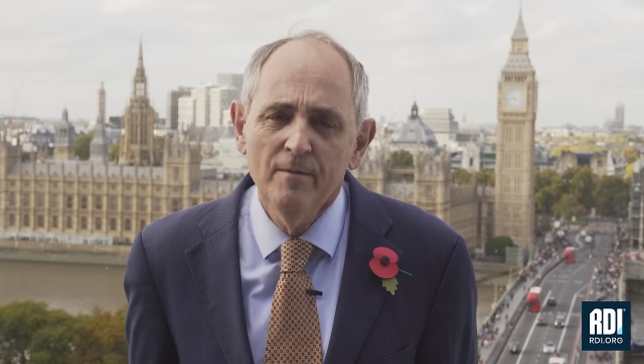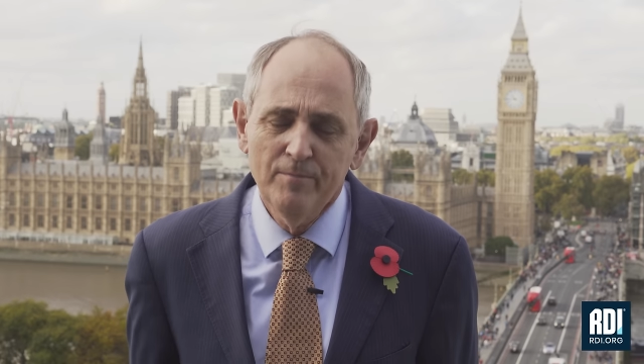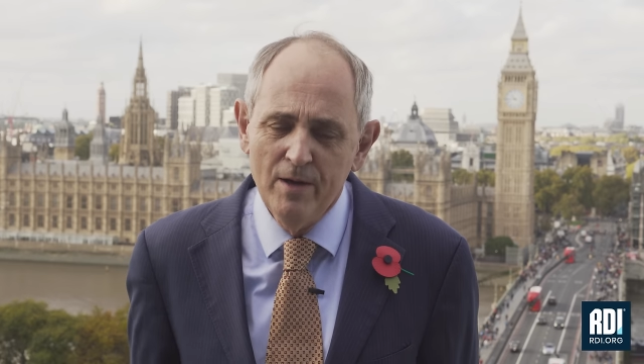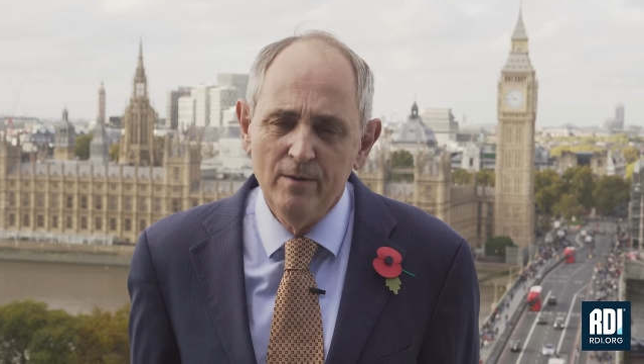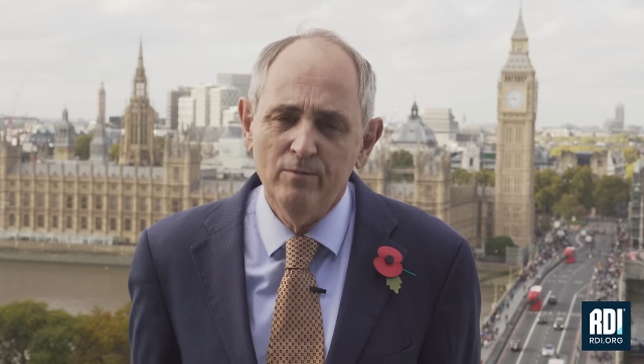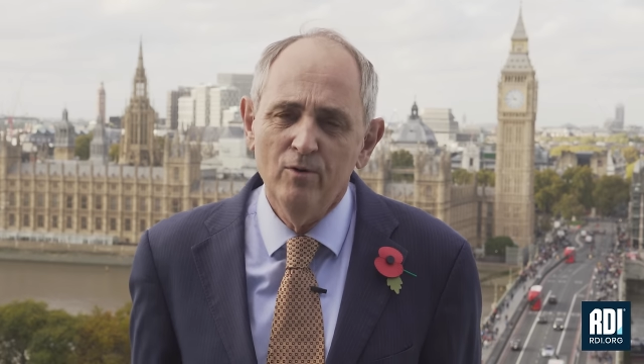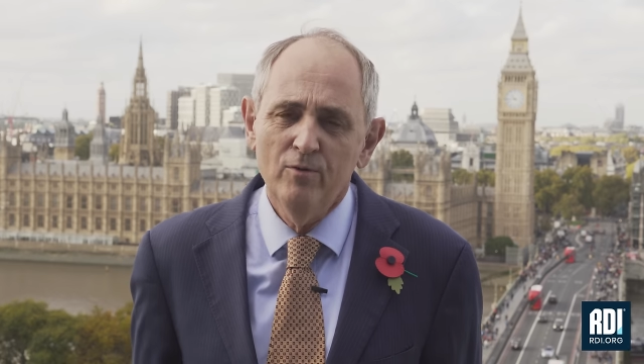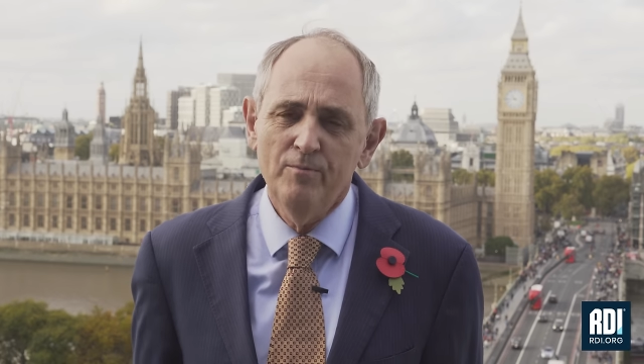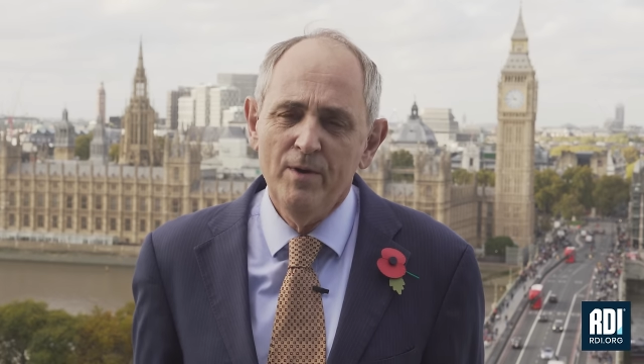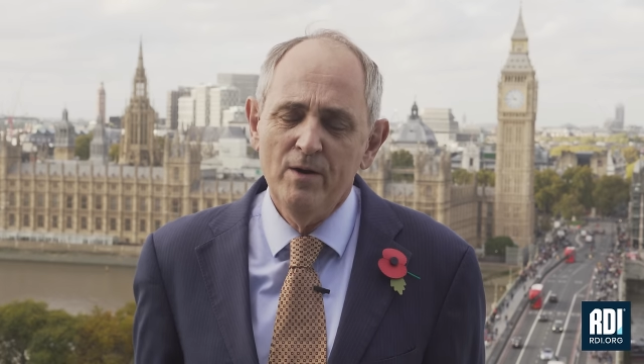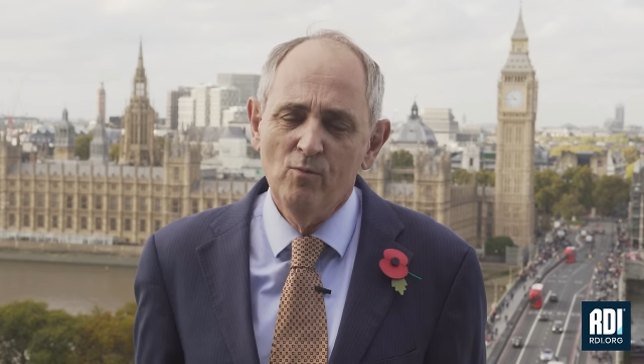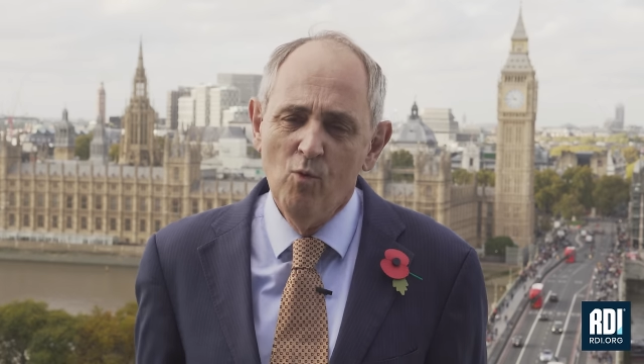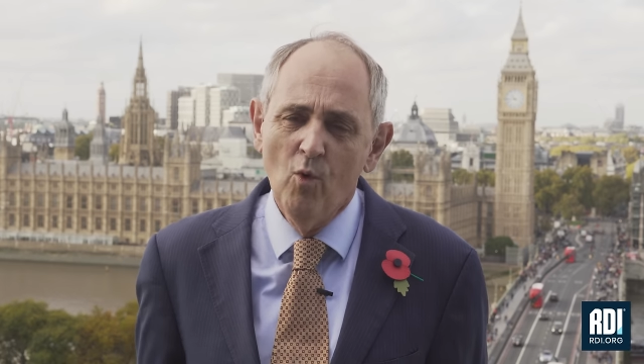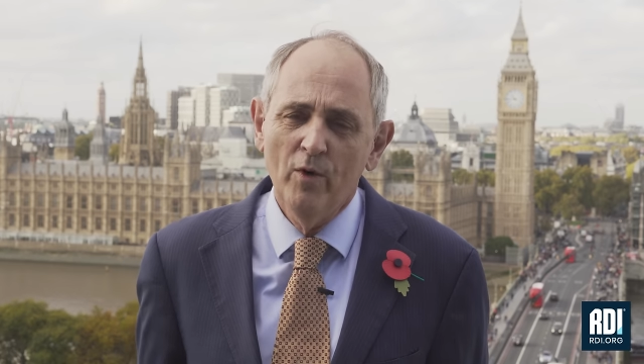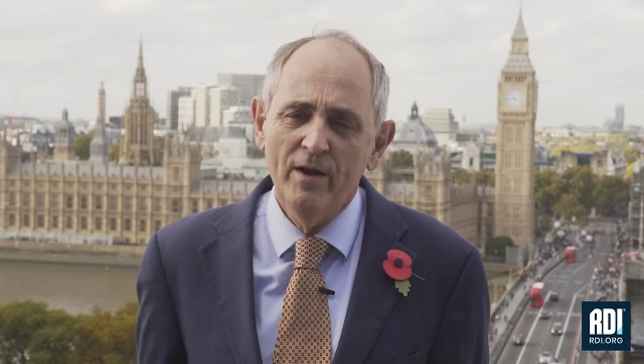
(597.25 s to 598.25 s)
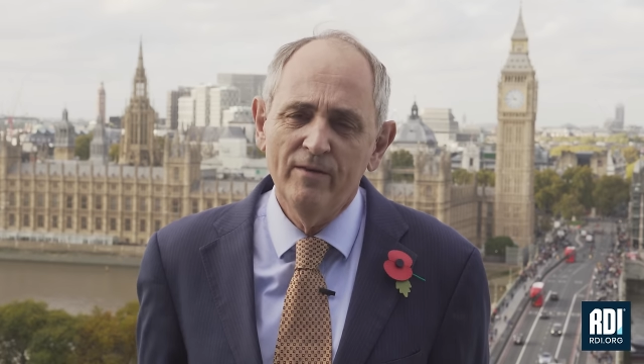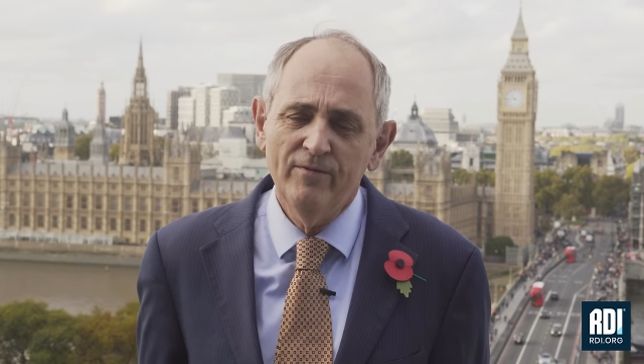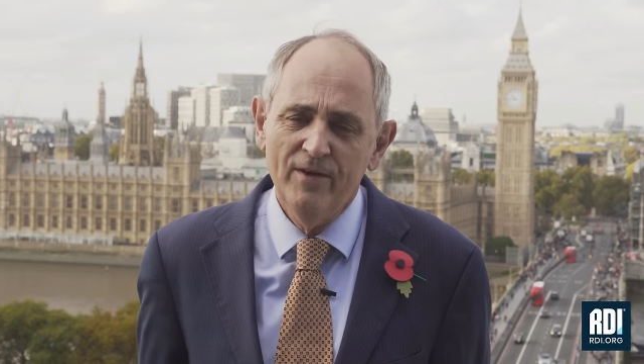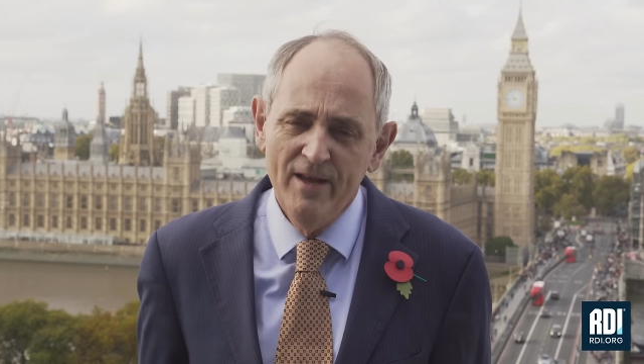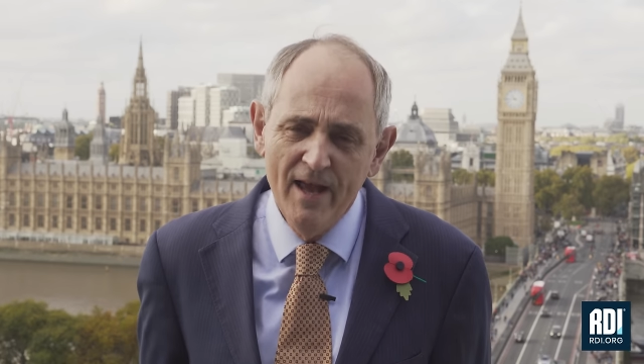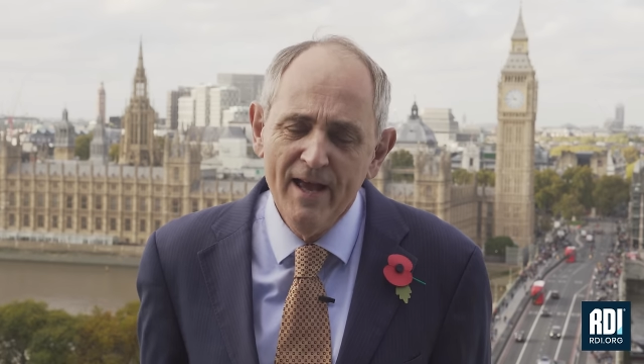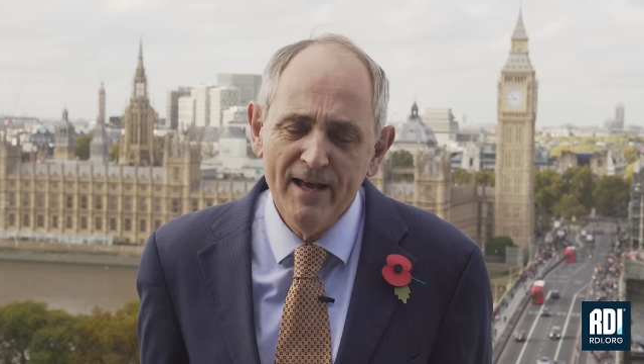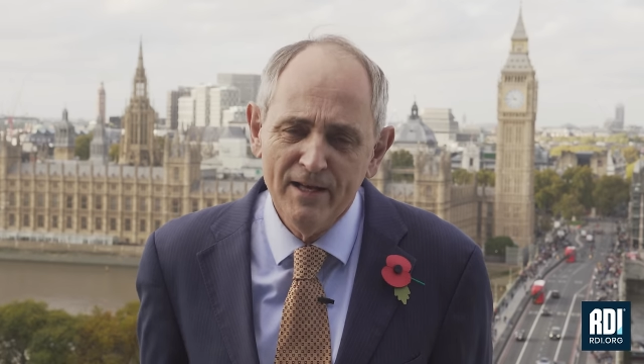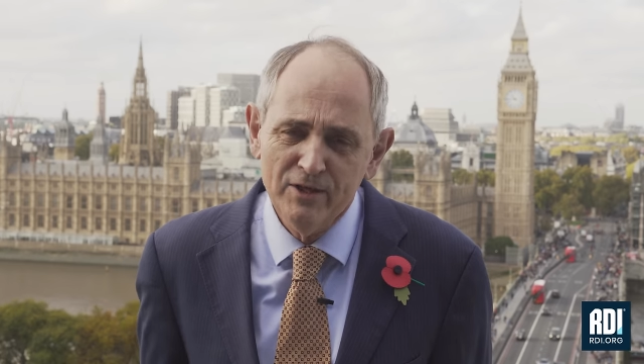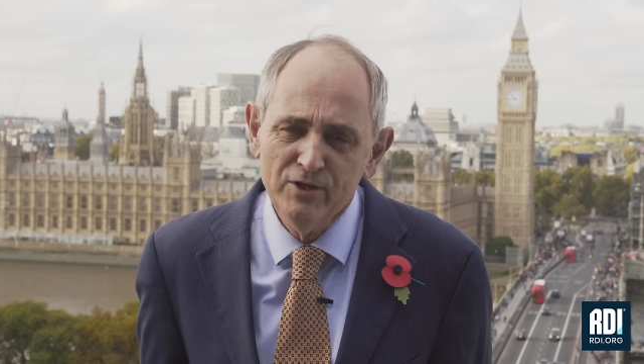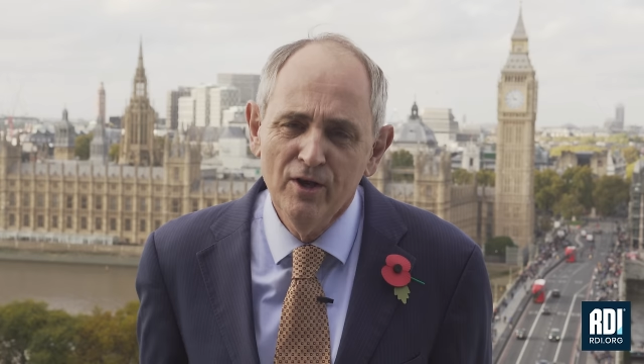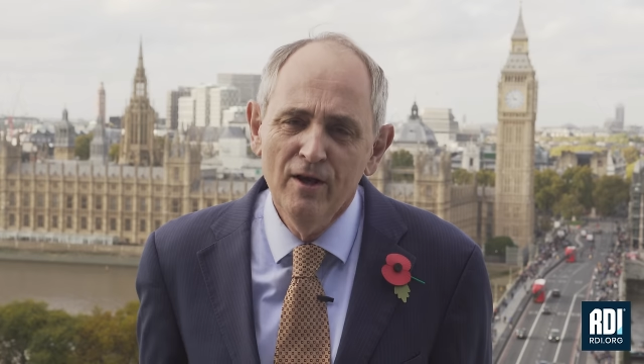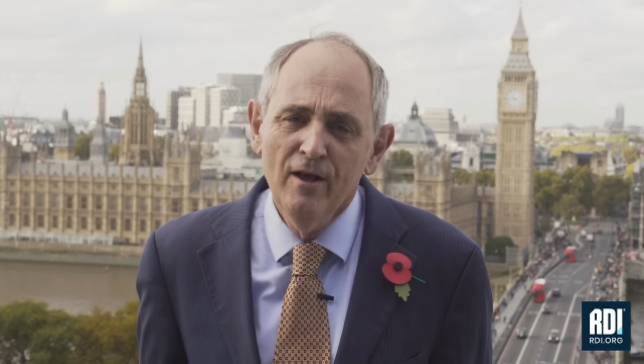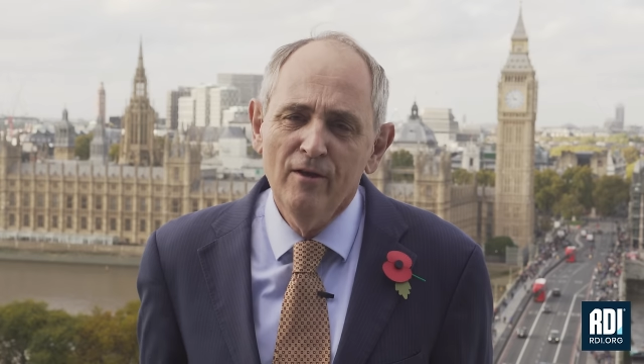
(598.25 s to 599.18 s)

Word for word: people who've been warning for years